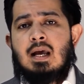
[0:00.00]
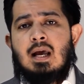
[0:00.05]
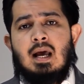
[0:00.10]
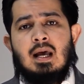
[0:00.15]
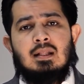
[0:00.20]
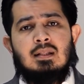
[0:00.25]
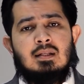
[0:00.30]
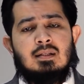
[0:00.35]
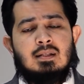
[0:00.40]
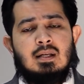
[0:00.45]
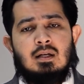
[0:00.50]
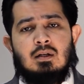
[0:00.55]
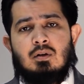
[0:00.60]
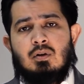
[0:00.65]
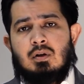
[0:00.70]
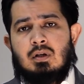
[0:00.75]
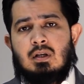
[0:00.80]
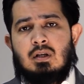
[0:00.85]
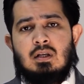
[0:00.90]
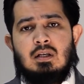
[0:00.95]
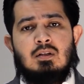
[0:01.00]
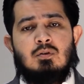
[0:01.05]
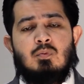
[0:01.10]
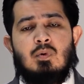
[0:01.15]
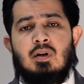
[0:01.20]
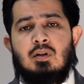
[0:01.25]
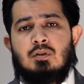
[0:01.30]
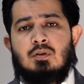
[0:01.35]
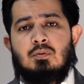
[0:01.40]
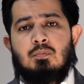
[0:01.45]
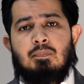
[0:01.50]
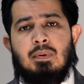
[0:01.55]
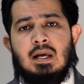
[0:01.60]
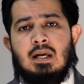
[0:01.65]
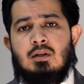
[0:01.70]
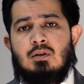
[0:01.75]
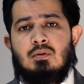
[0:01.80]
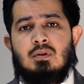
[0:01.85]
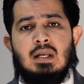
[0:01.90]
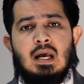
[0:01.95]
and they said, look, he's willing to pay
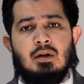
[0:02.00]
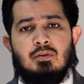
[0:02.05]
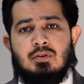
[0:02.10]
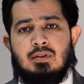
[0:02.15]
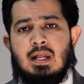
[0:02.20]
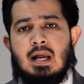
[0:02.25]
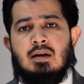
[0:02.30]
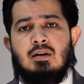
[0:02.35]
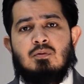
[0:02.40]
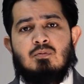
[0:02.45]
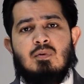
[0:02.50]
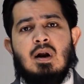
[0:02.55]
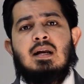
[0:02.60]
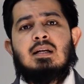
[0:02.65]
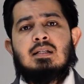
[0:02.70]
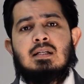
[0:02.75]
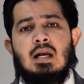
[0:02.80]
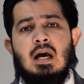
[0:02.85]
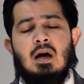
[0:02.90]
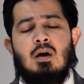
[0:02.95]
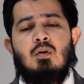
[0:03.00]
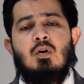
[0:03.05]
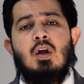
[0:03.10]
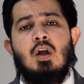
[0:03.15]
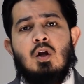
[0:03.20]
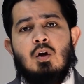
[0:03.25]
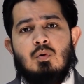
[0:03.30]
you the outstanding right now.